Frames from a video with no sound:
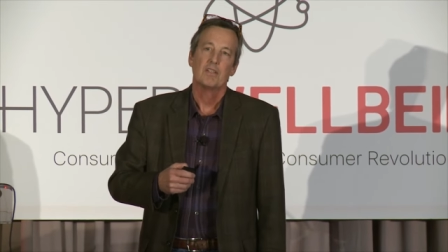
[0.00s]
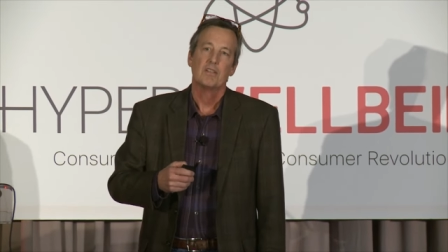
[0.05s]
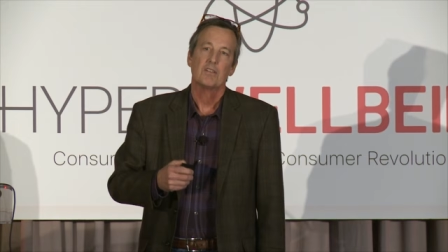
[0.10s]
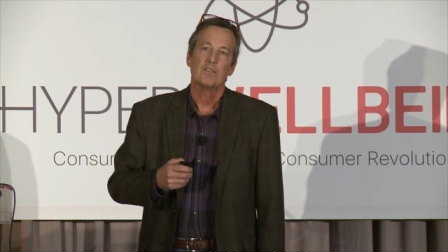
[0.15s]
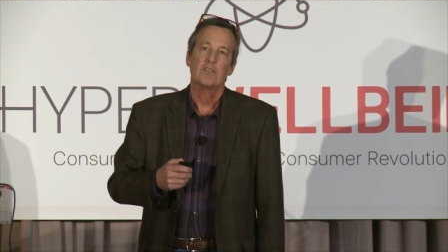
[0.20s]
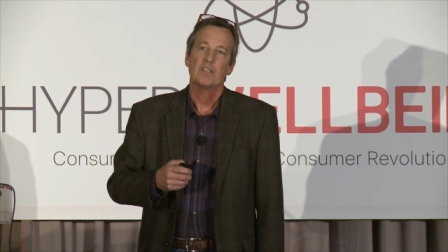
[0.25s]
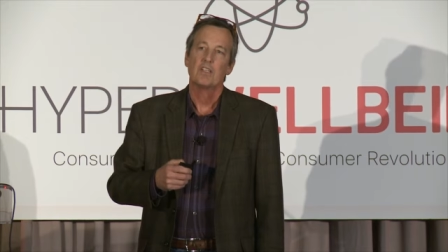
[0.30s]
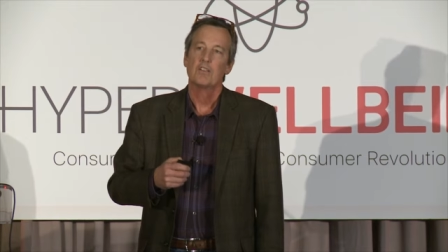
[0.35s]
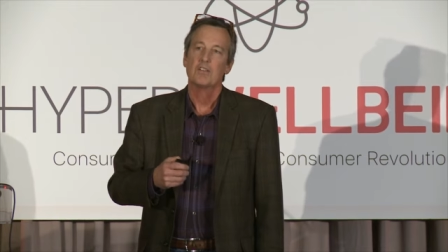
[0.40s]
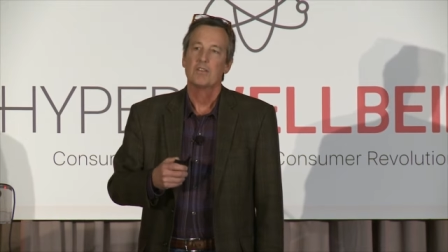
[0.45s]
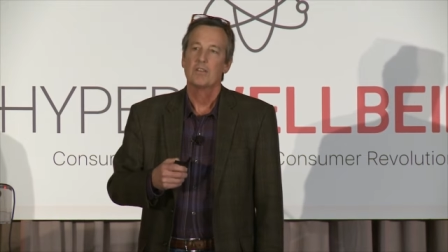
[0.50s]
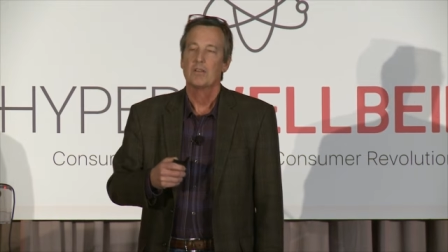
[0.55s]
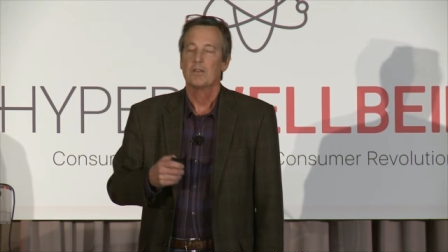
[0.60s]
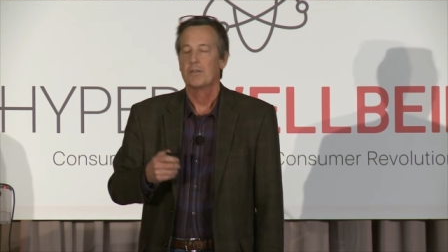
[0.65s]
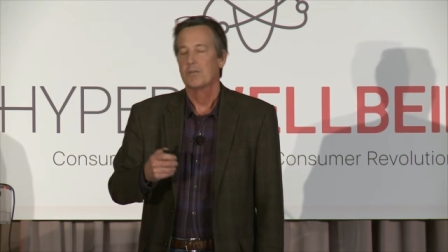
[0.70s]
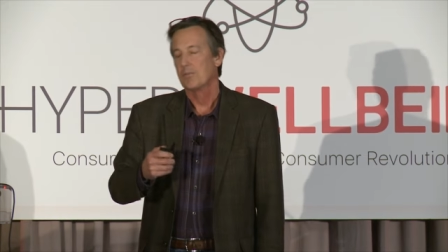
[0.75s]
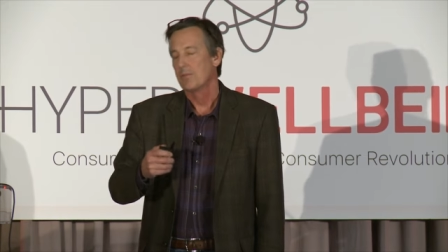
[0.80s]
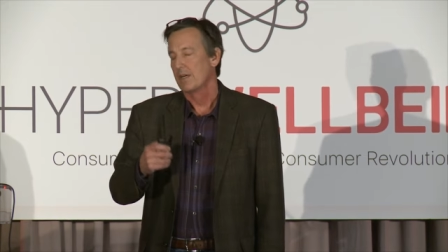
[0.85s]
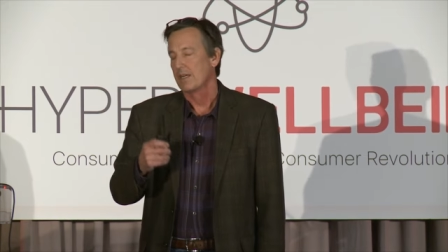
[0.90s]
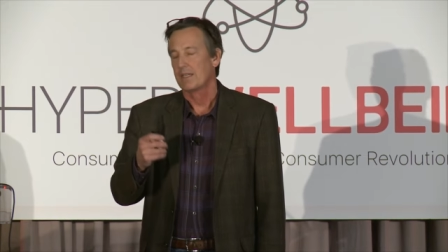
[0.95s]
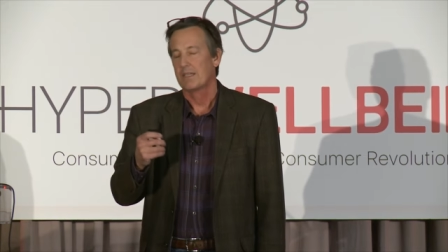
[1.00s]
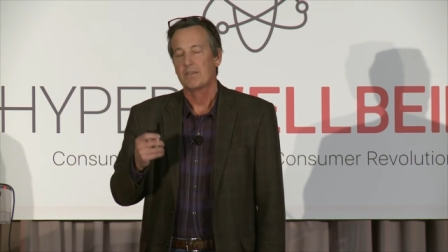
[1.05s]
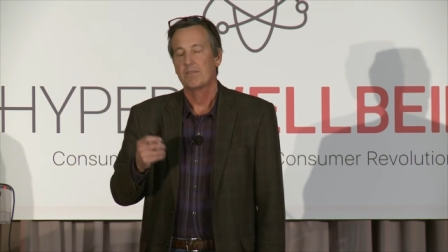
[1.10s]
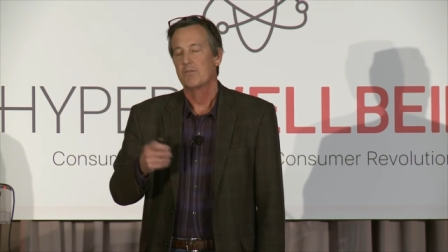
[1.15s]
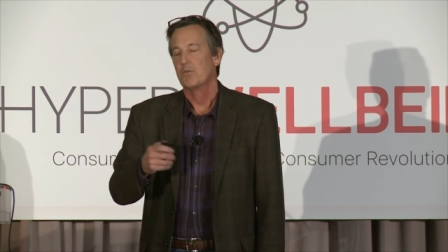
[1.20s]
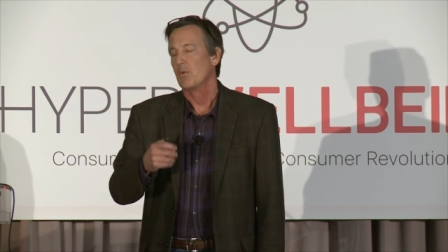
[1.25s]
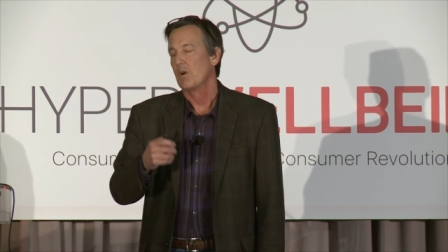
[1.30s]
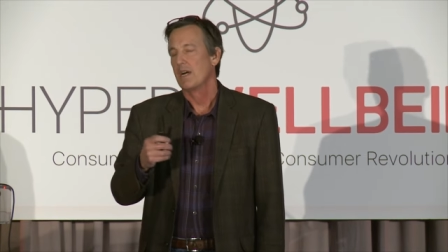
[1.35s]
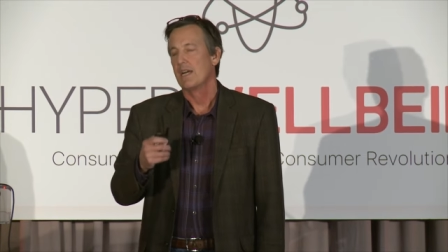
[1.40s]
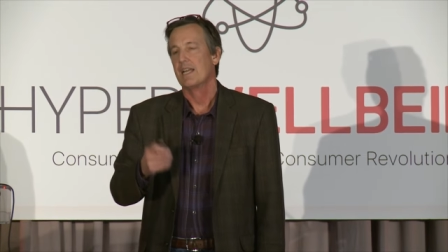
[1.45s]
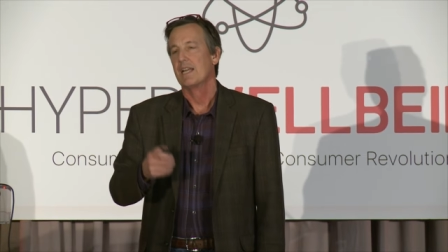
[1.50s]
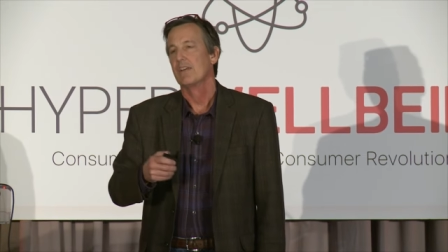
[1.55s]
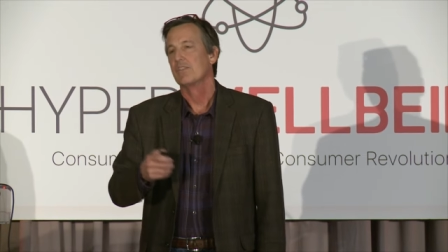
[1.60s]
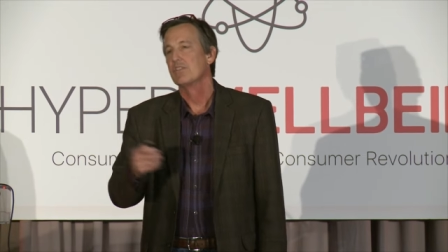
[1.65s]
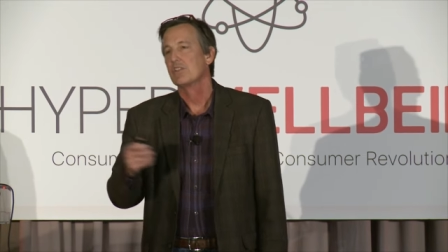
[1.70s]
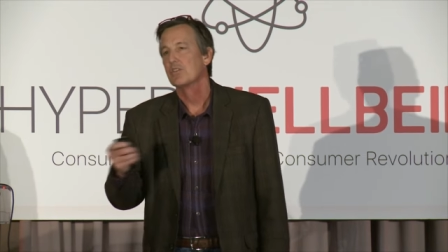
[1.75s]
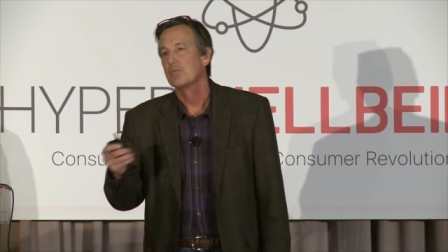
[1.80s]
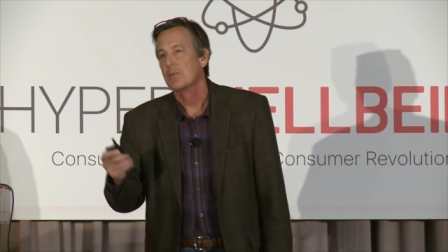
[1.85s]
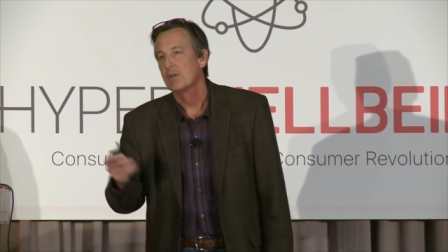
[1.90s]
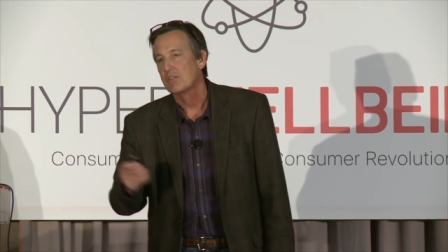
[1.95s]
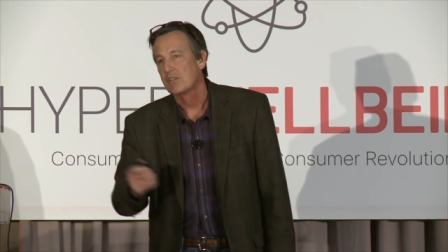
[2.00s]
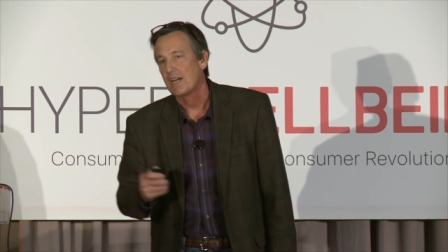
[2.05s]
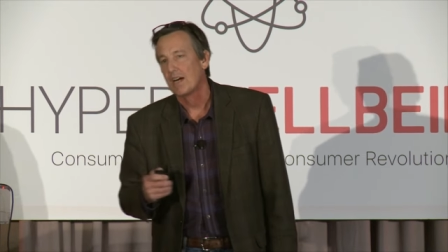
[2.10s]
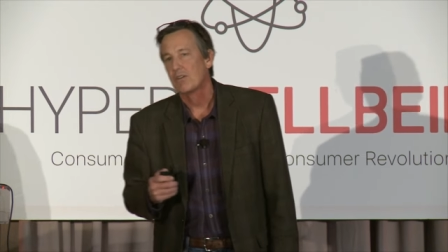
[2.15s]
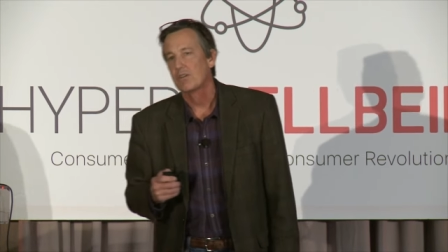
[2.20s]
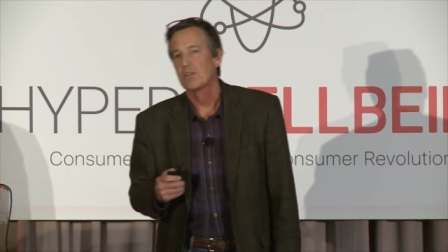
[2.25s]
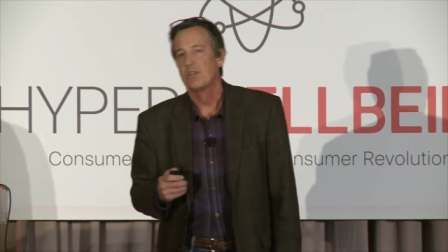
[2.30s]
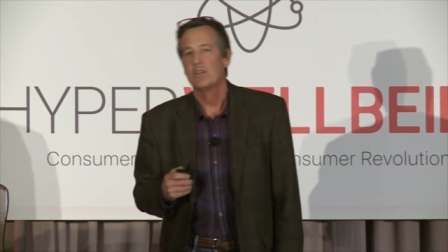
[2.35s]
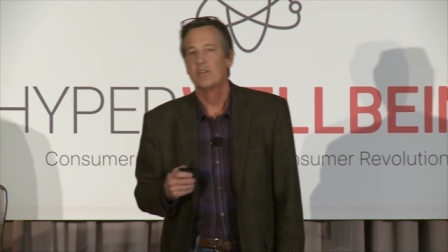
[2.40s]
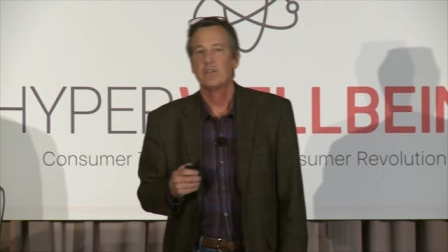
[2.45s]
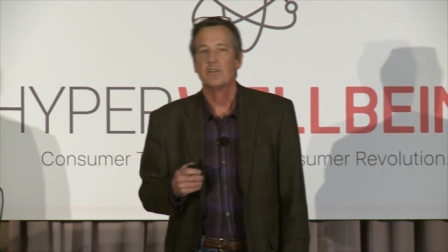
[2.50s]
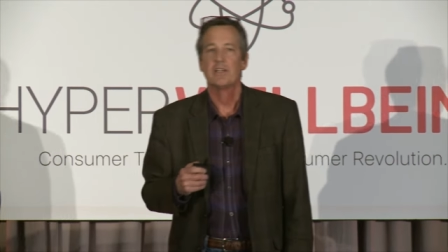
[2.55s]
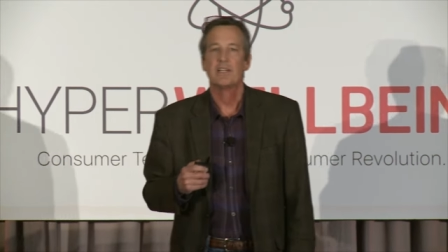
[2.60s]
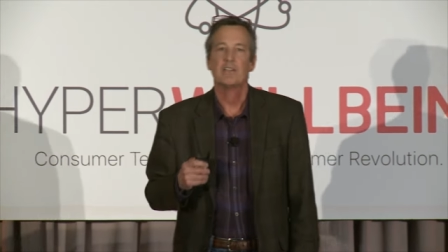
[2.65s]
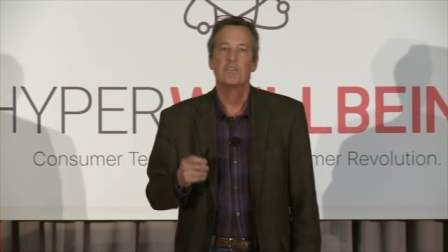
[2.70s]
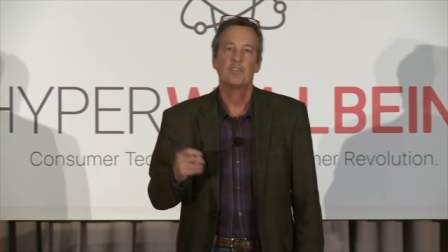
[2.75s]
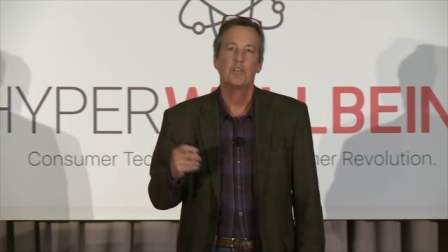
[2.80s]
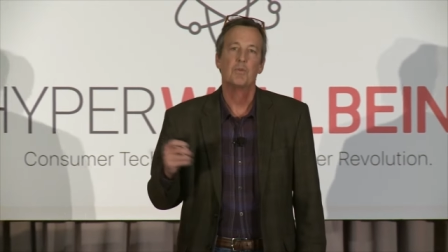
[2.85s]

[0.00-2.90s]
is this, or my wine has this much alcohol in it.